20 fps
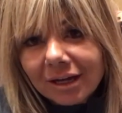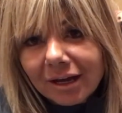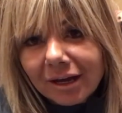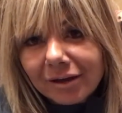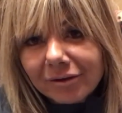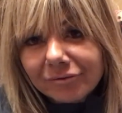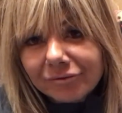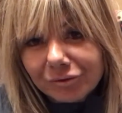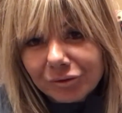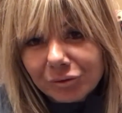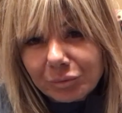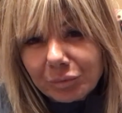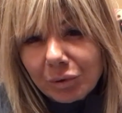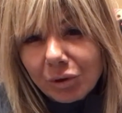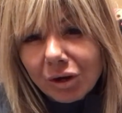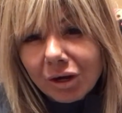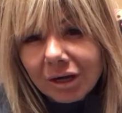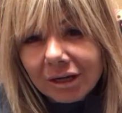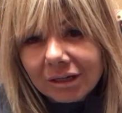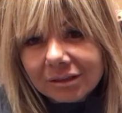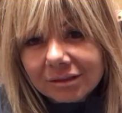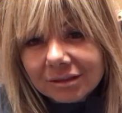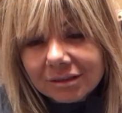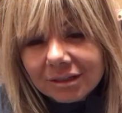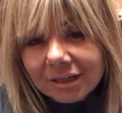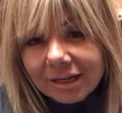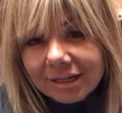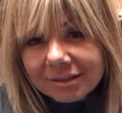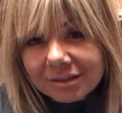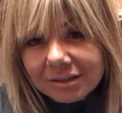ever pawned
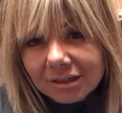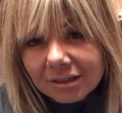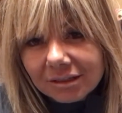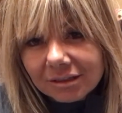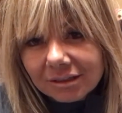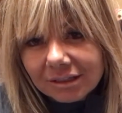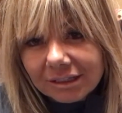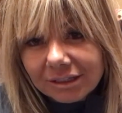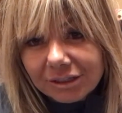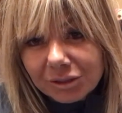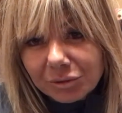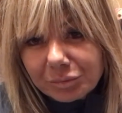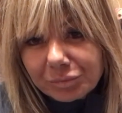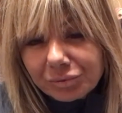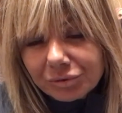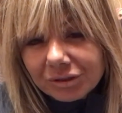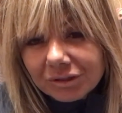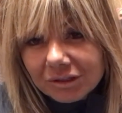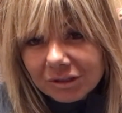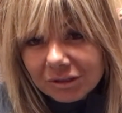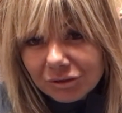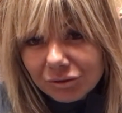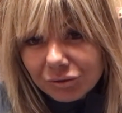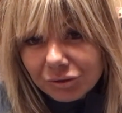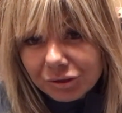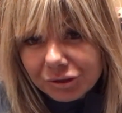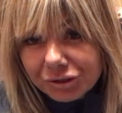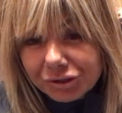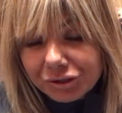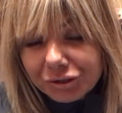as in a prison
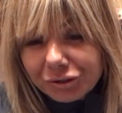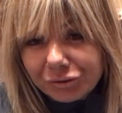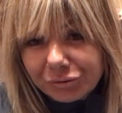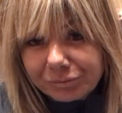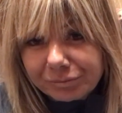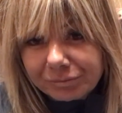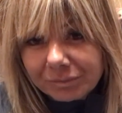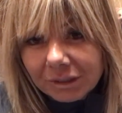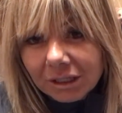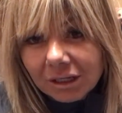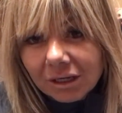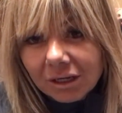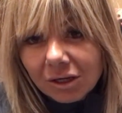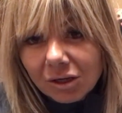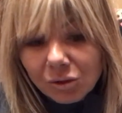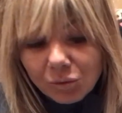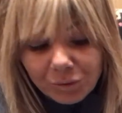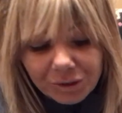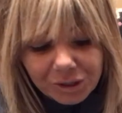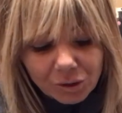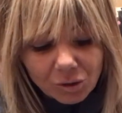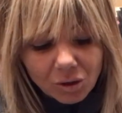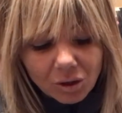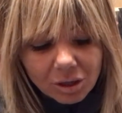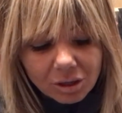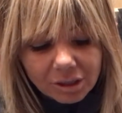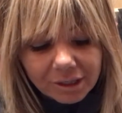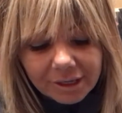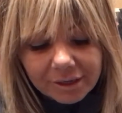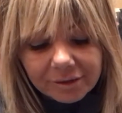or a tomb. We
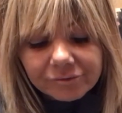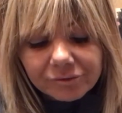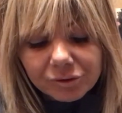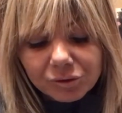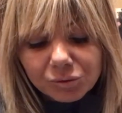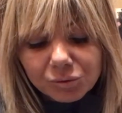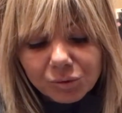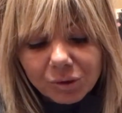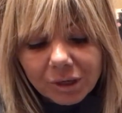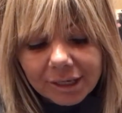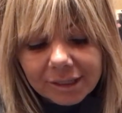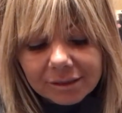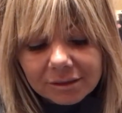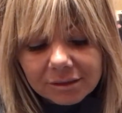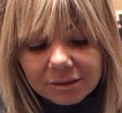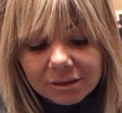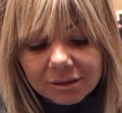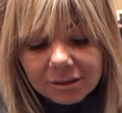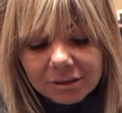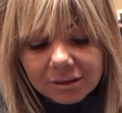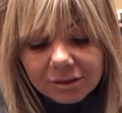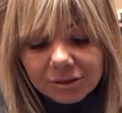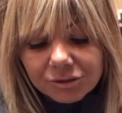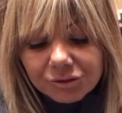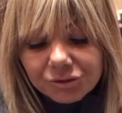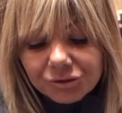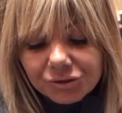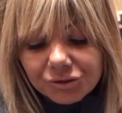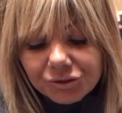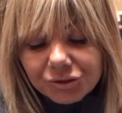all have a right
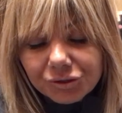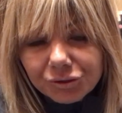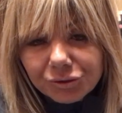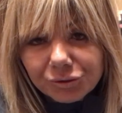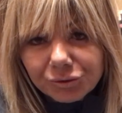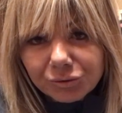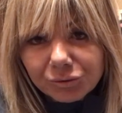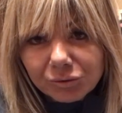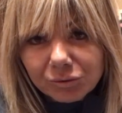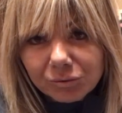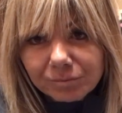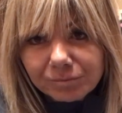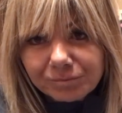to